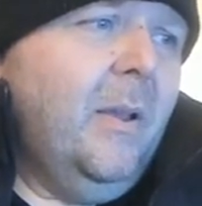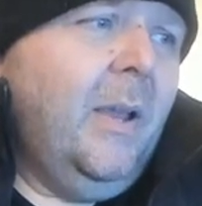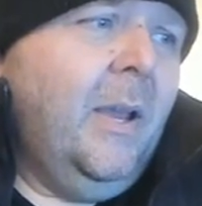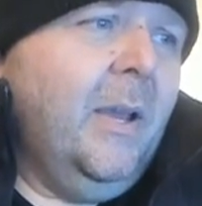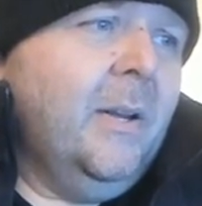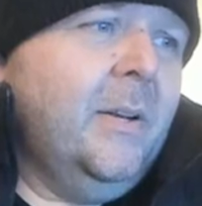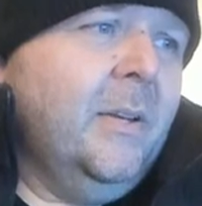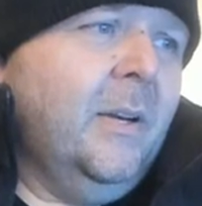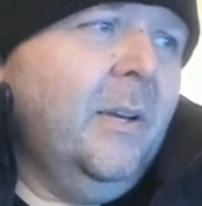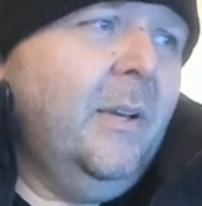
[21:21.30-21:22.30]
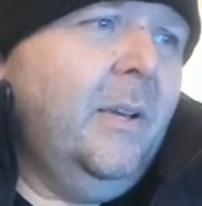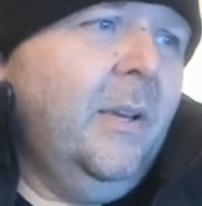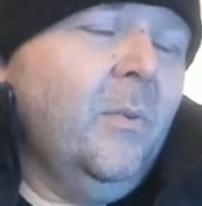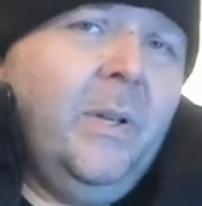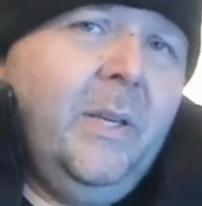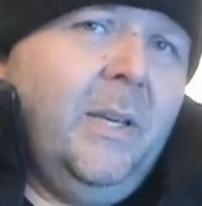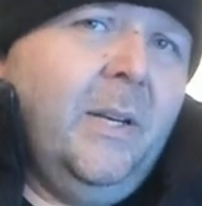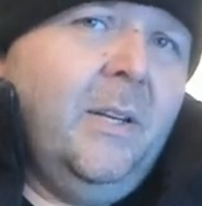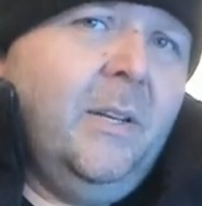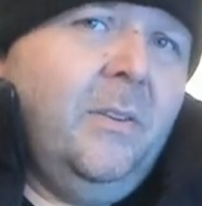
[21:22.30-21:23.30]
and uh, and really get
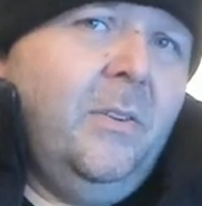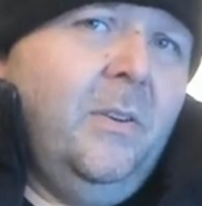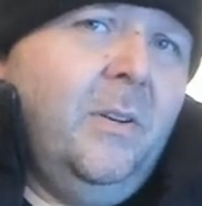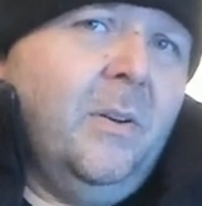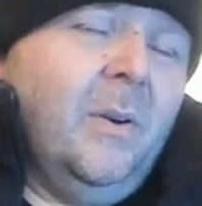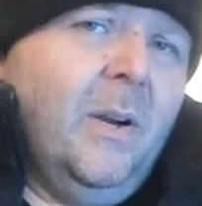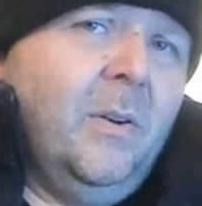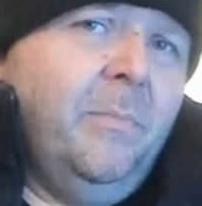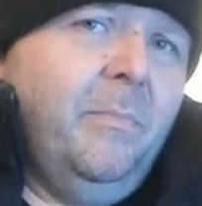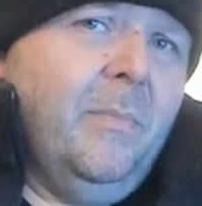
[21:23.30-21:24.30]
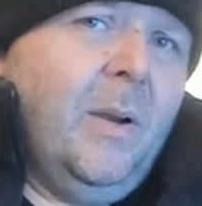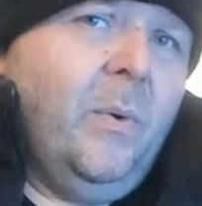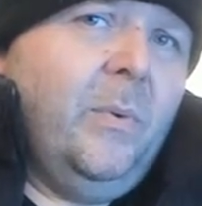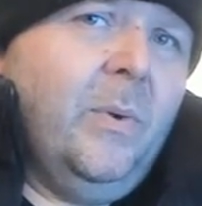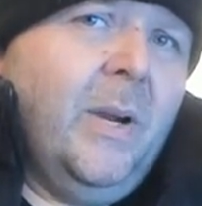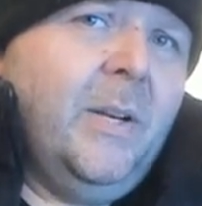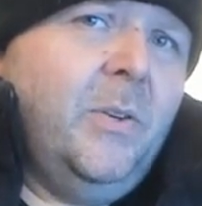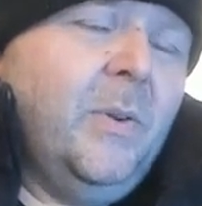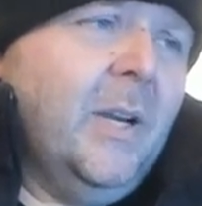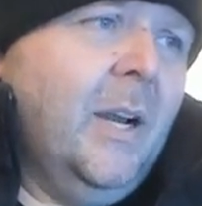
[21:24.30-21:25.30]
into you know how to how I
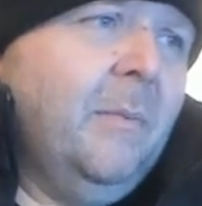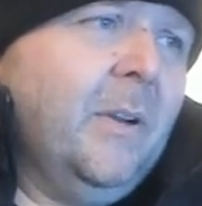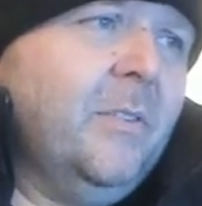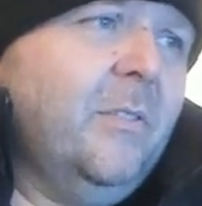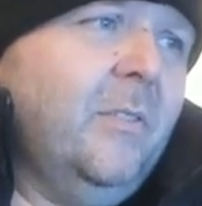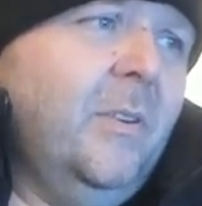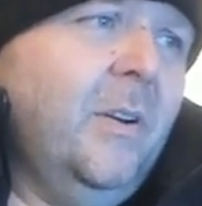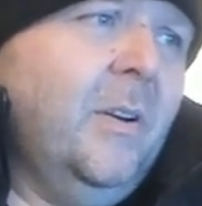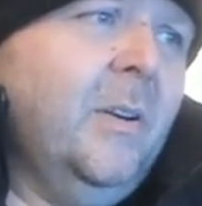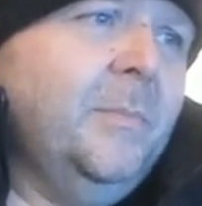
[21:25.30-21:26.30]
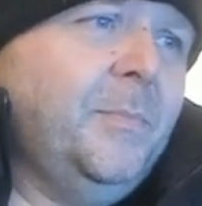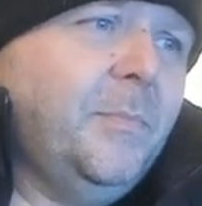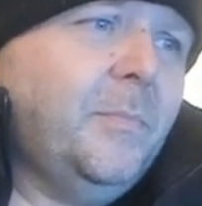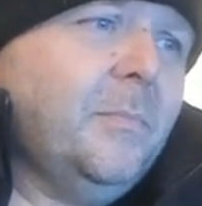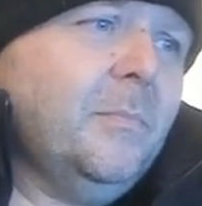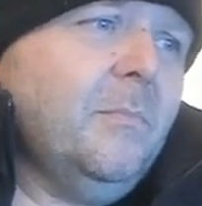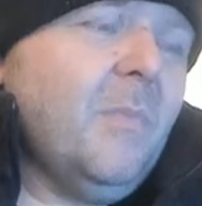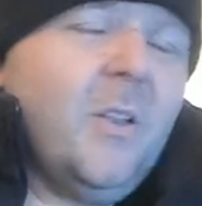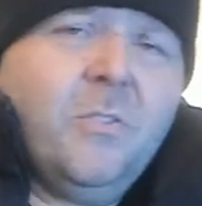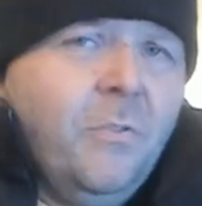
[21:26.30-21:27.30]
do comics. Um,
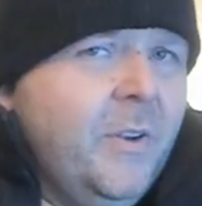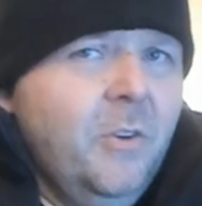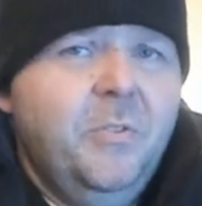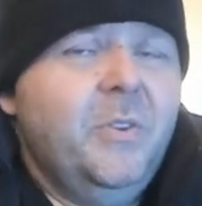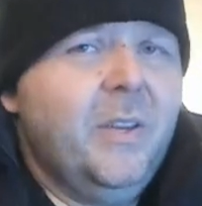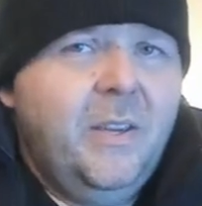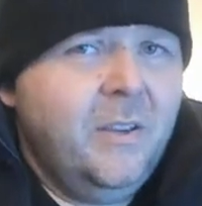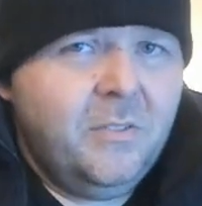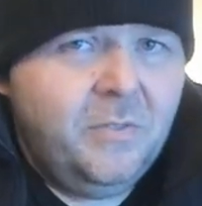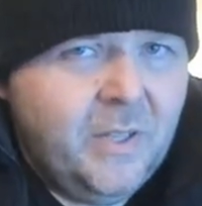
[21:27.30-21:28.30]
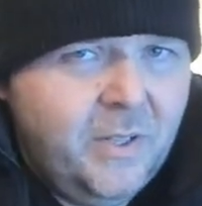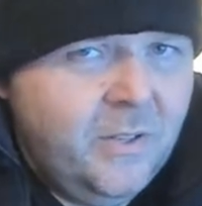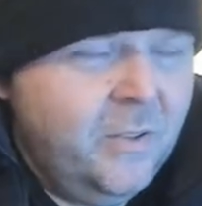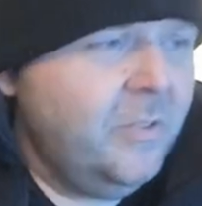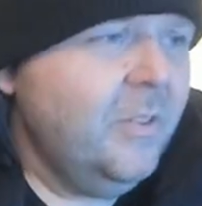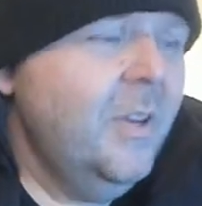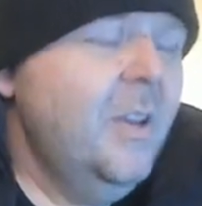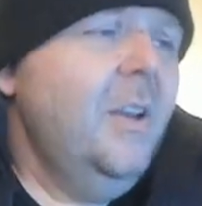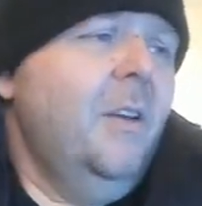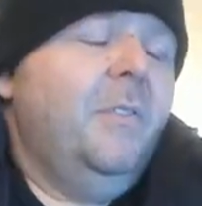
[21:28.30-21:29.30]
so if you're here for the Kiss videos,
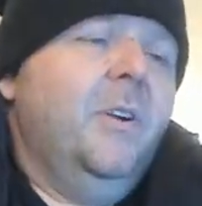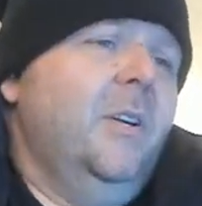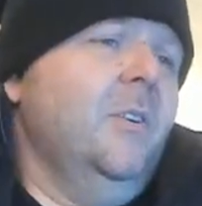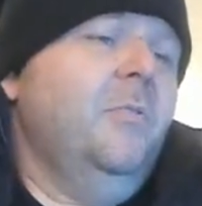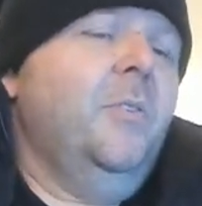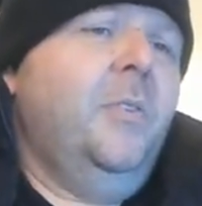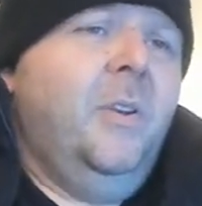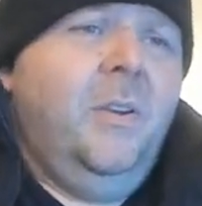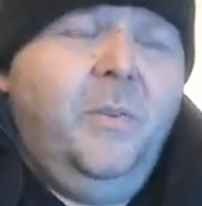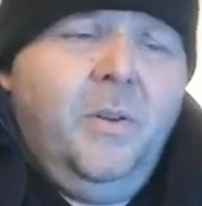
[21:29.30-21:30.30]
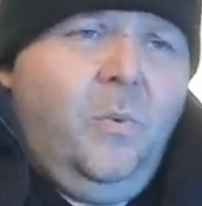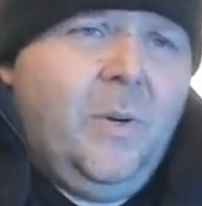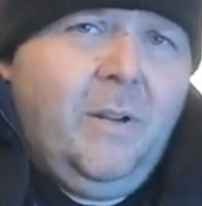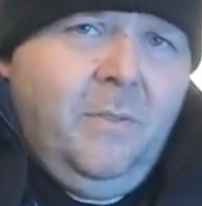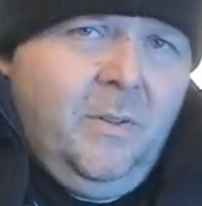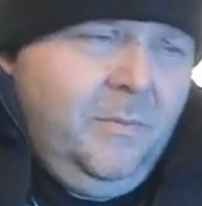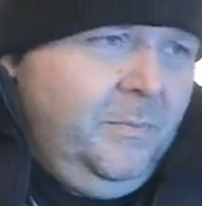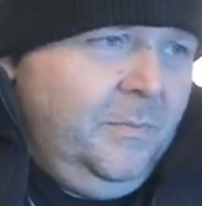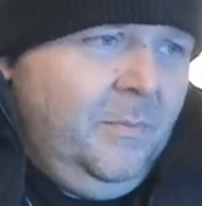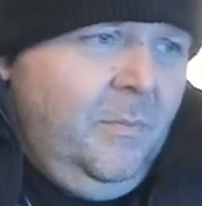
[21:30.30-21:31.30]
if you're here for the you know whatever
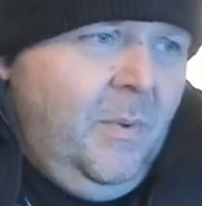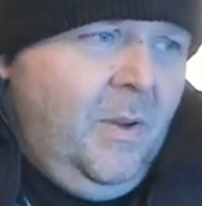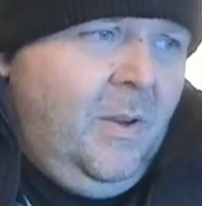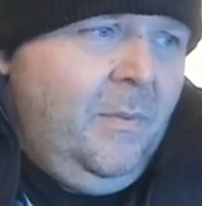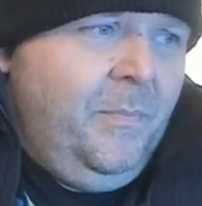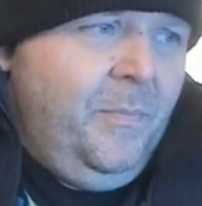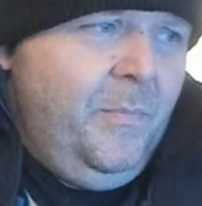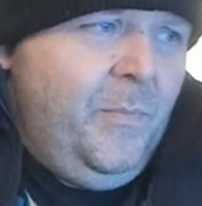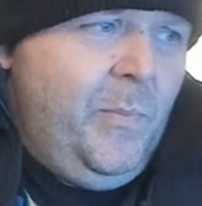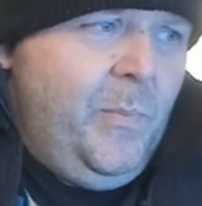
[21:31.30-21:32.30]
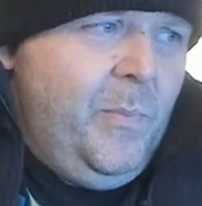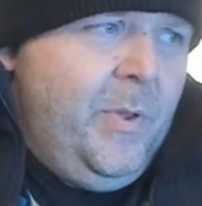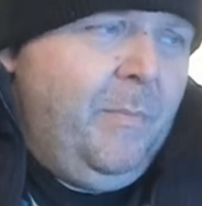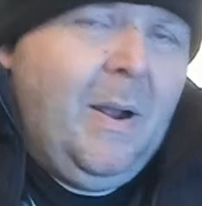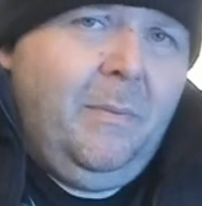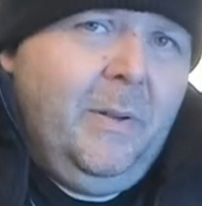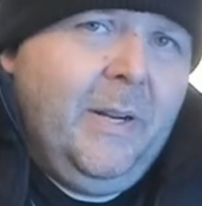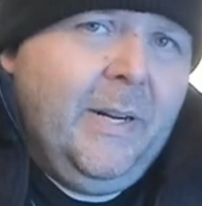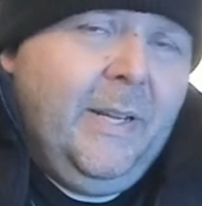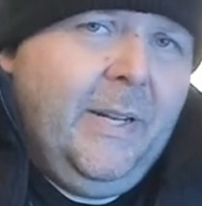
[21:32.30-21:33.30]
um, you're probably not
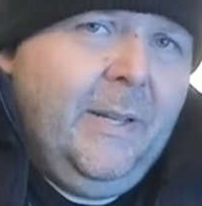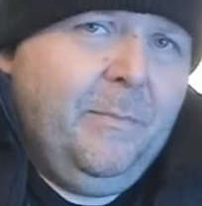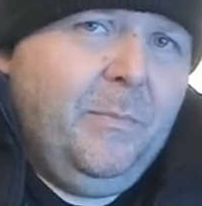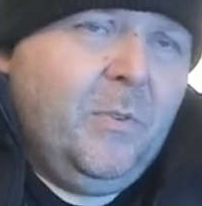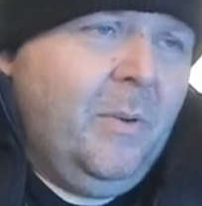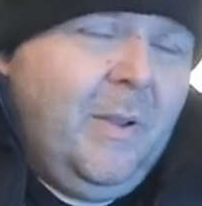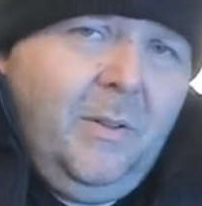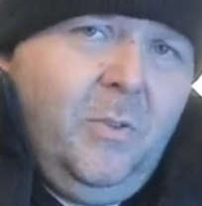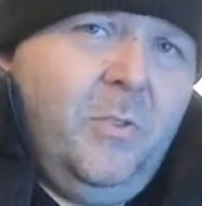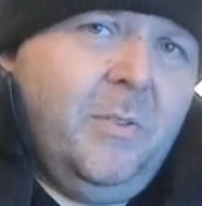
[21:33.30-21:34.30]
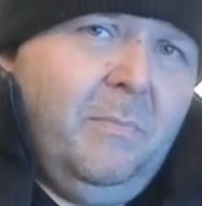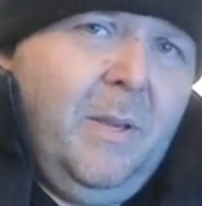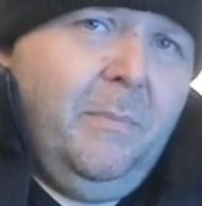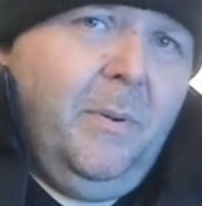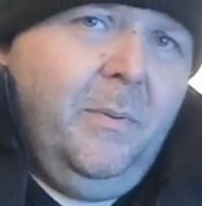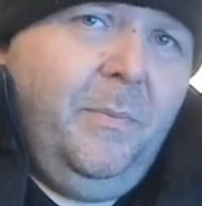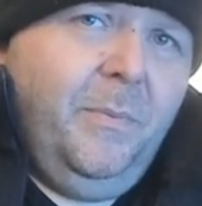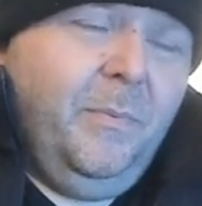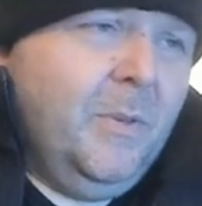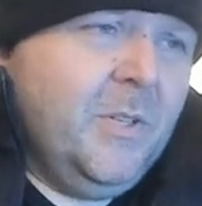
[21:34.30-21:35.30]
going to get it, so I might lose some people,
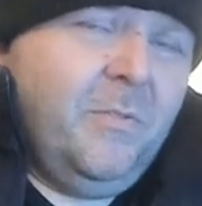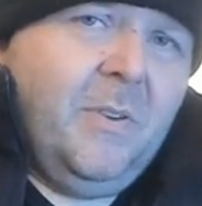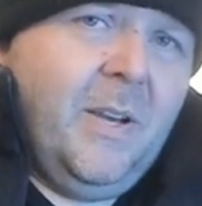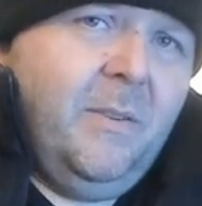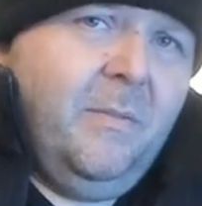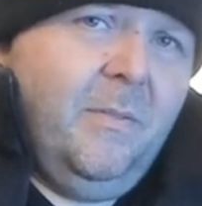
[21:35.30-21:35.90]
which is fine.